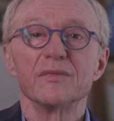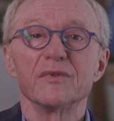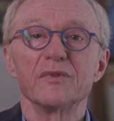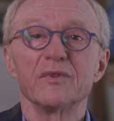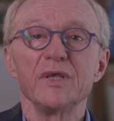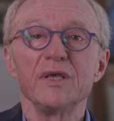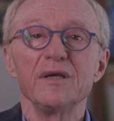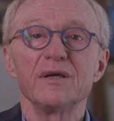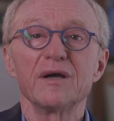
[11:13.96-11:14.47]

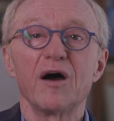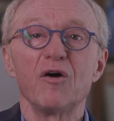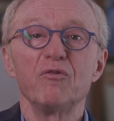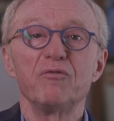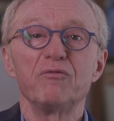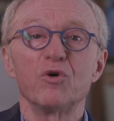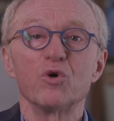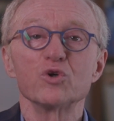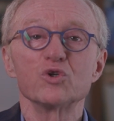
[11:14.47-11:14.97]
Think how
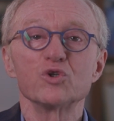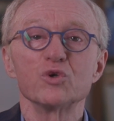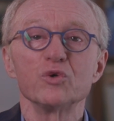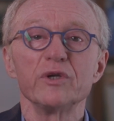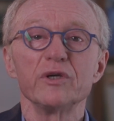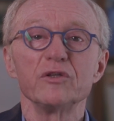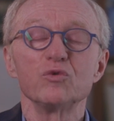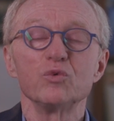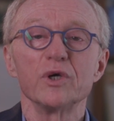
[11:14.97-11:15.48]

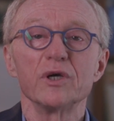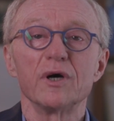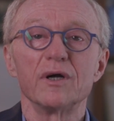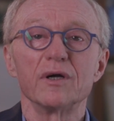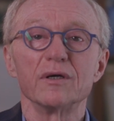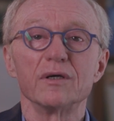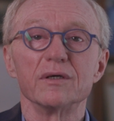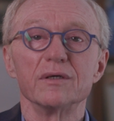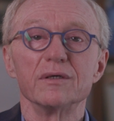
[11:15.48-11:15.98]
fortunate we
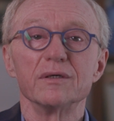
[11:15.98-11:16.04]
are.